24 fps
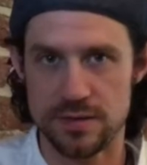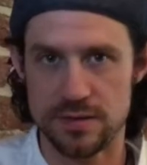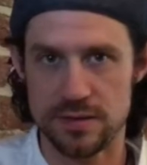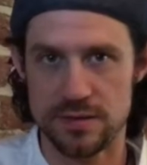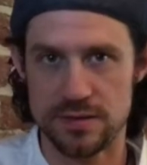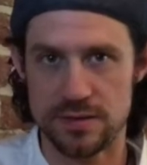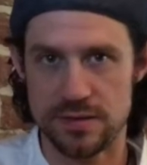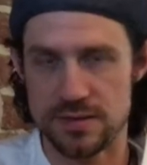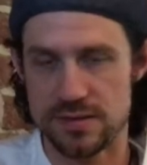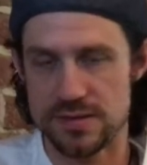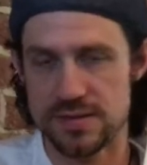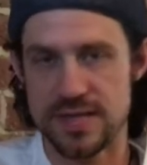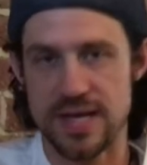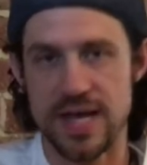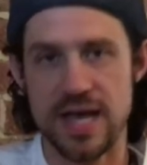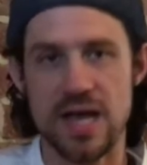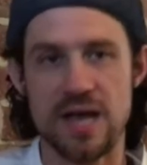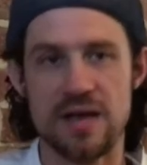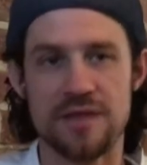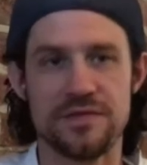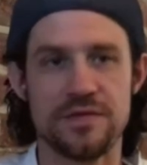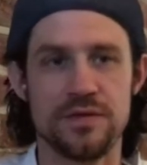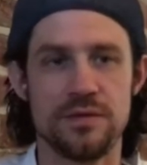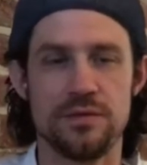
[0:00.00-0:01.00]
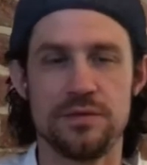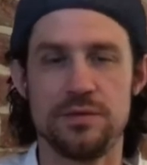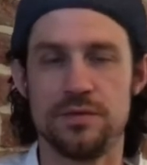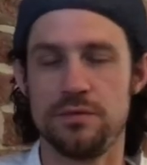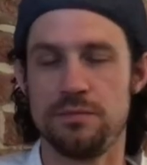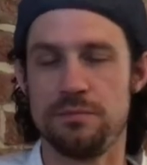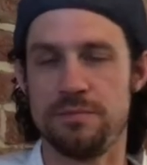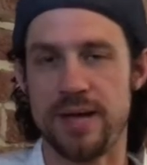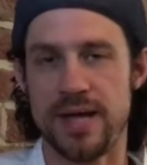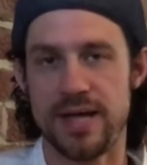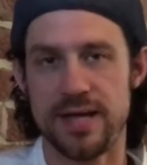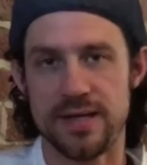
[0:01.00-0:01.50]
the staff, you
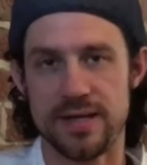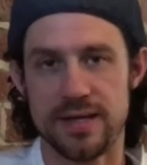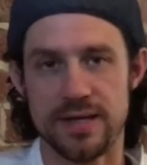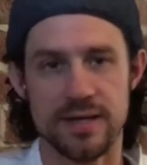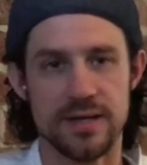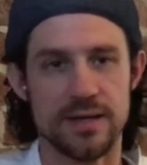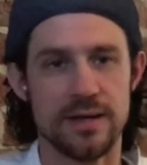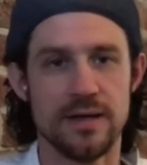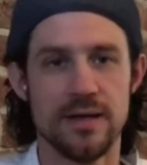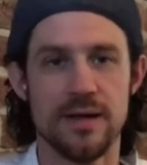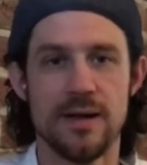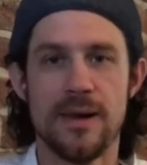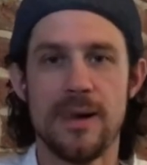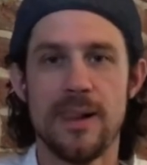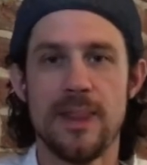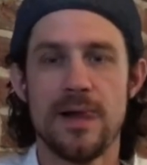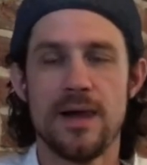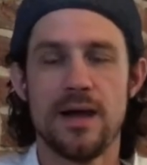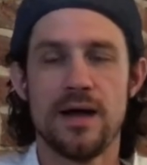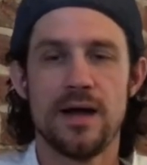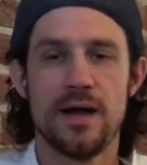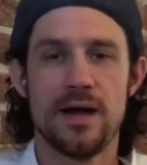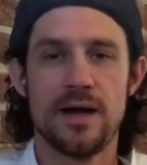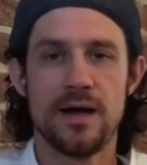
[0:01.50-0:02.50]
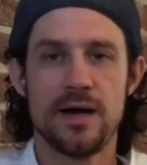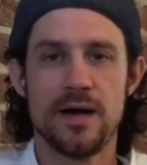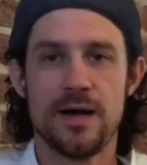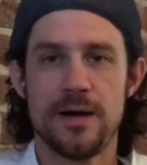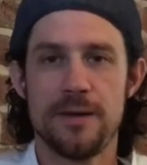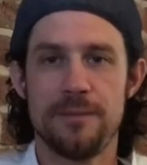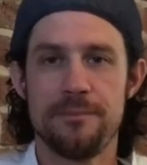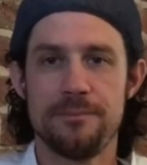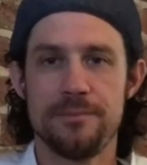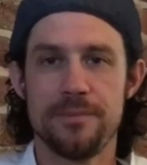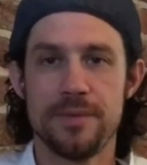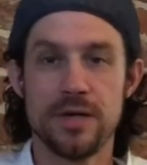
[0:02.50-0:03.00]
do baking,
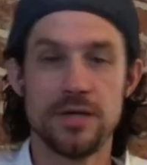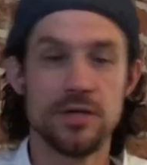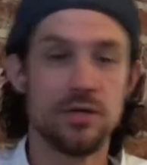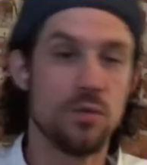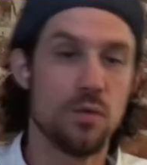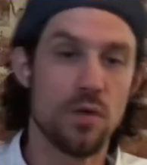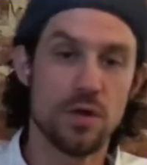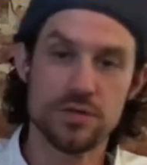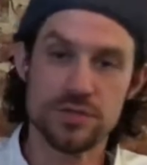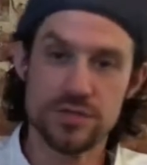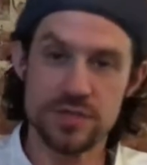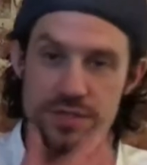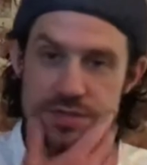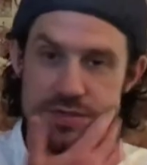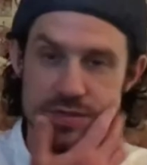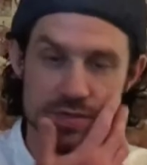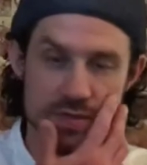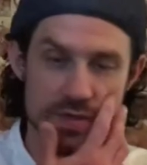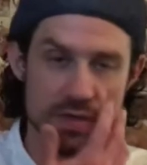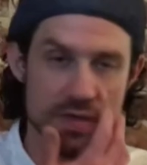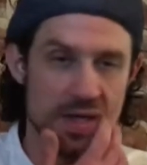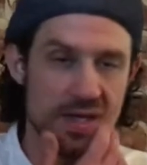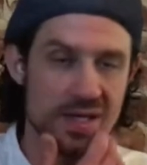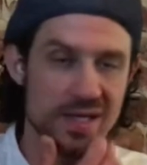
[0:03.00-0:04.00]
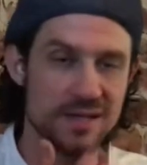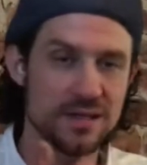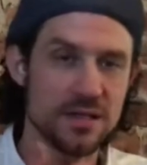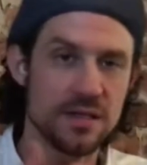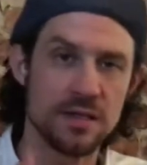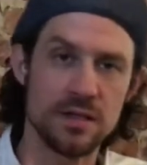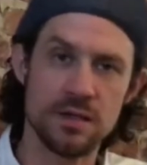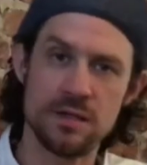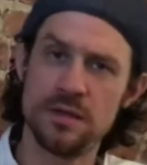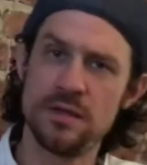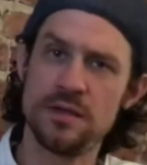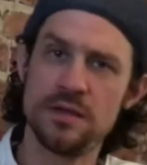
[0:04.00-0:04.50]
and you wash dishes. And
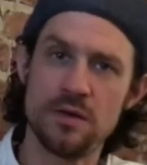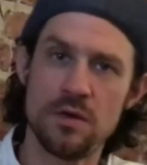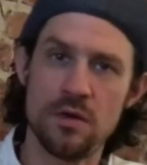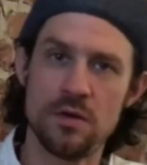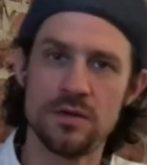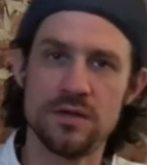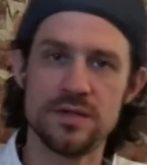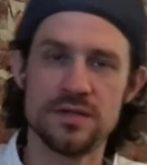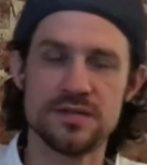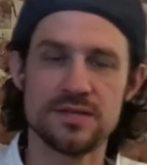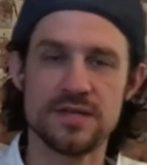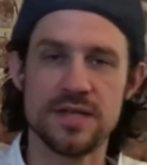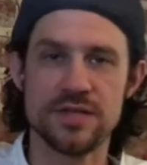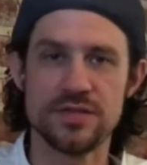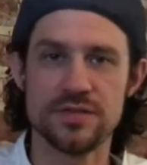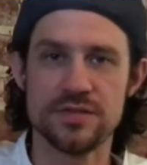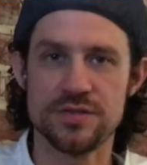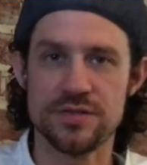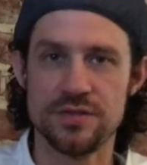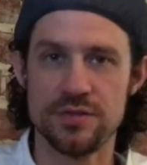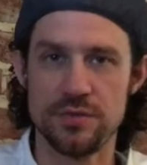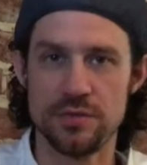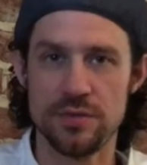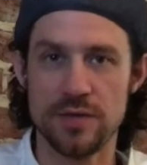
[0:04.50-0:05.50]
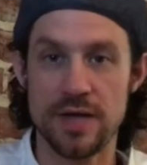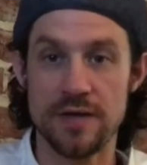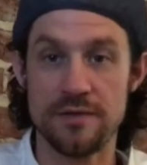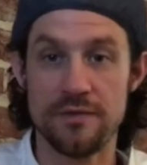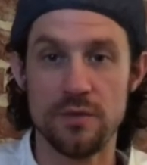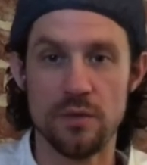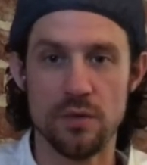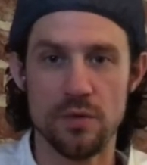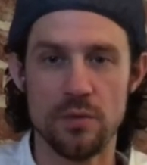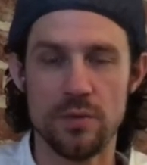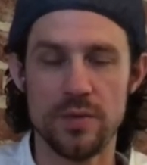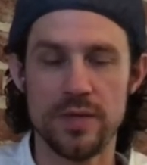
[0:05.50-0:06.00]
all these stations, you do that
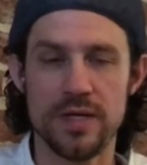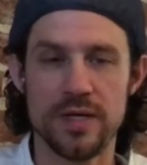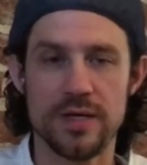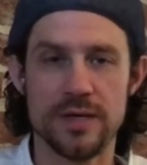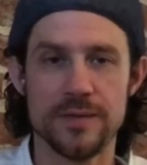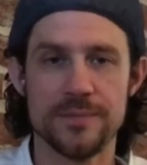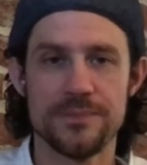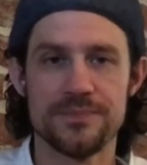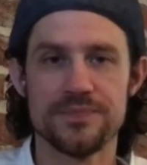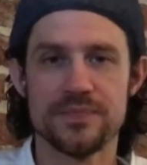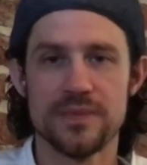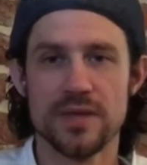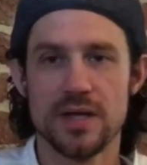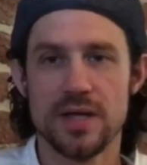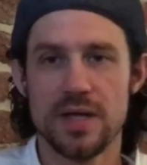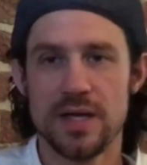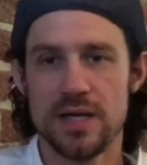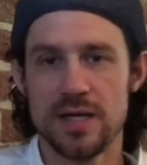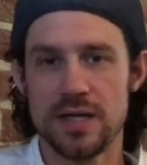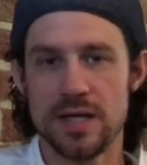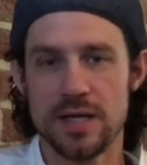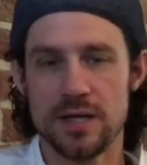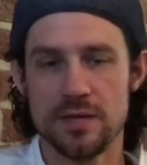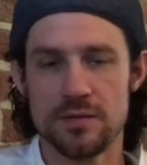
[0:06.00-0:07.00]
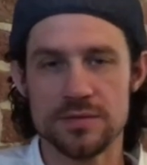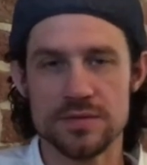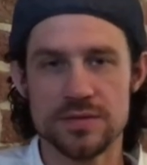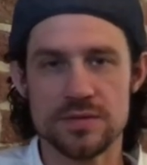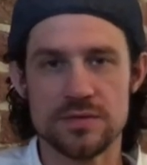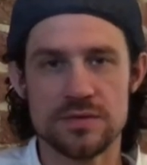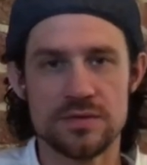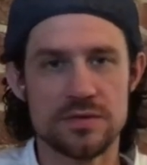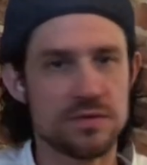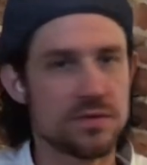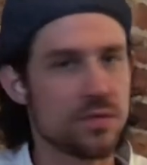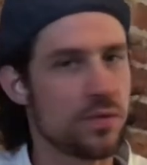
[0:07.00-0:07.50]
for a week. And again, it was
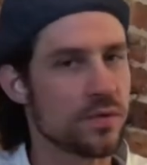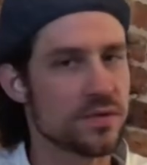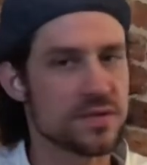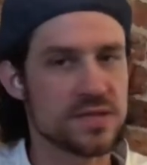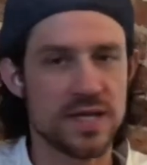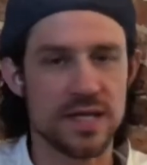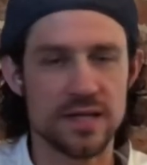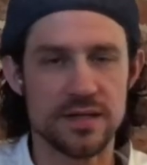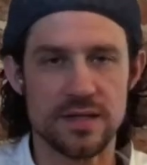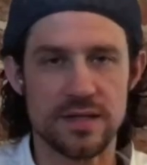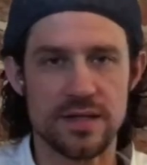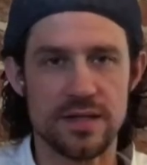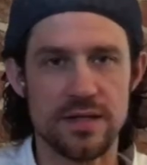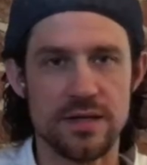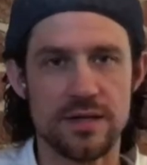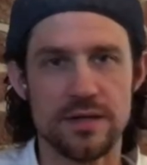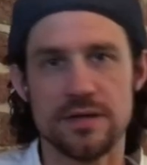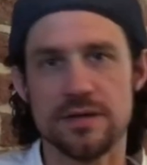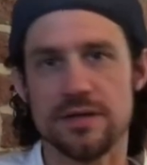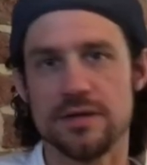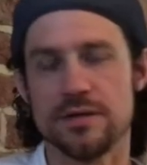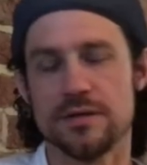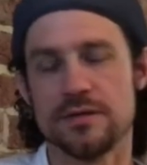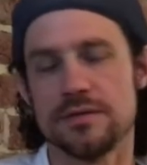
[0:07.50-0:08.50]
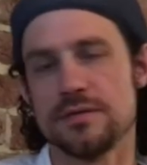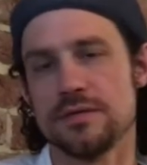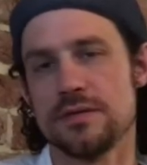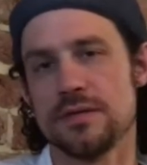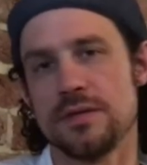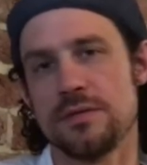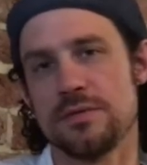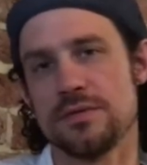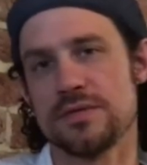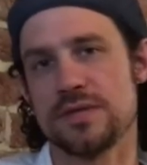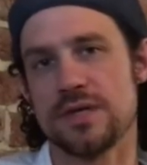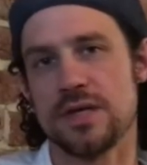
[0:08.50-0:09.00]
towards the end of the year,
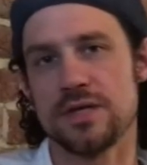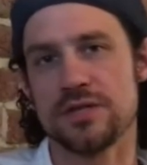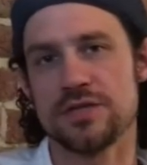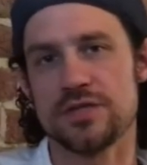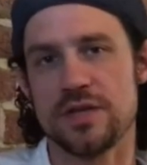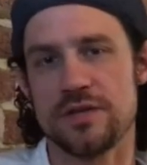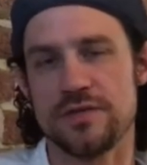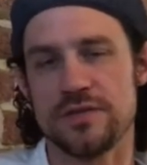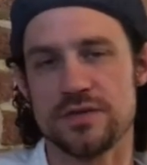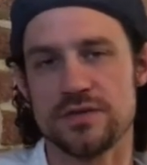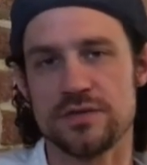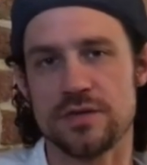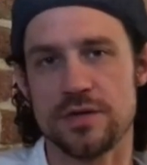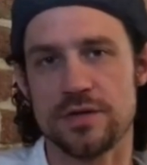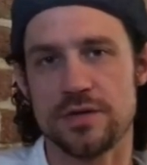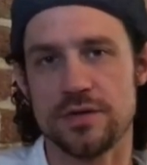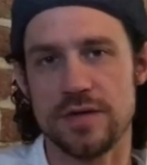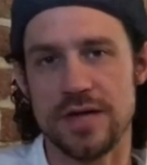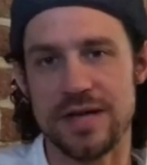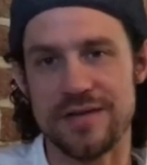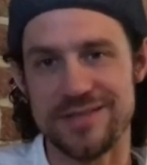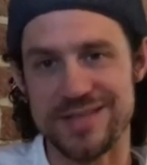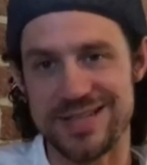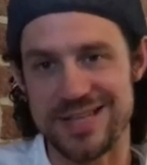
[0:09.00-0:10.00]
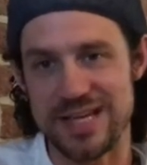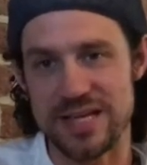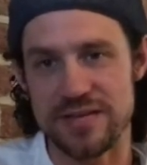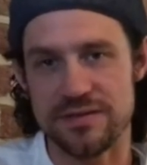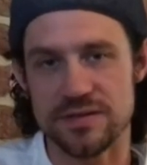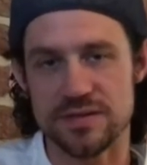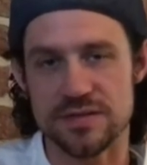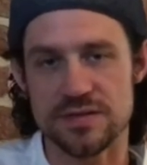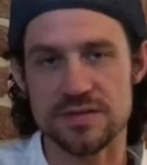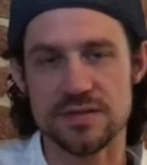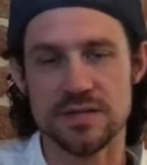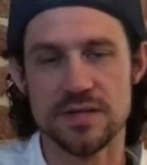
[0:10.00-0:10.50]
it was chef instructor Evan
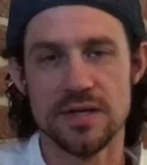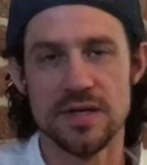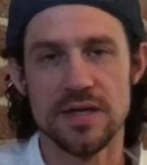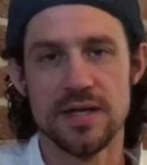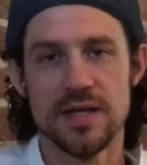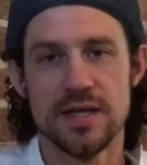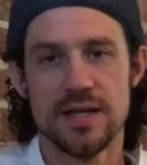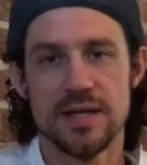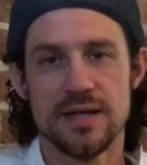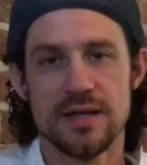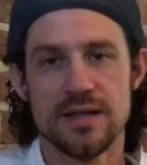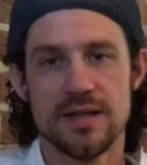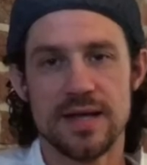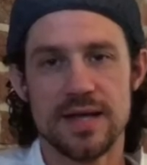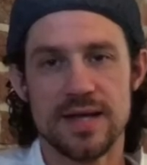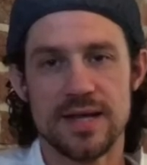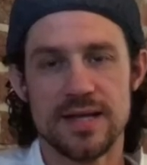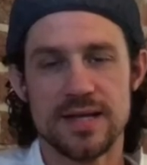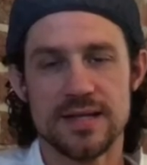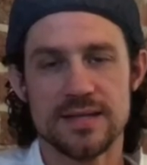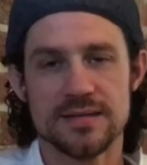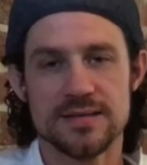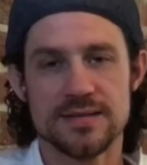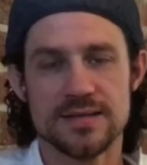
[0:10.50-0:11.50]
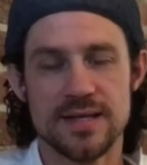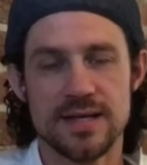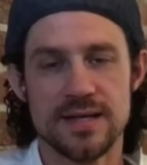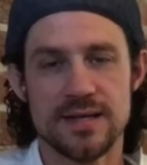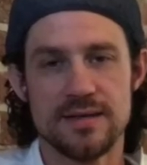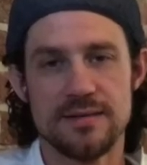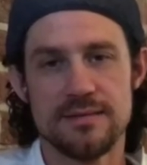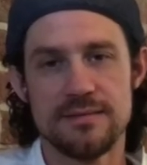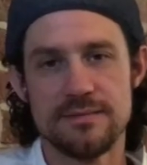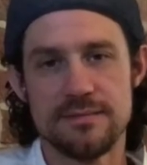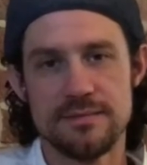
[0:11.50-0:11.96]
Davis that had said,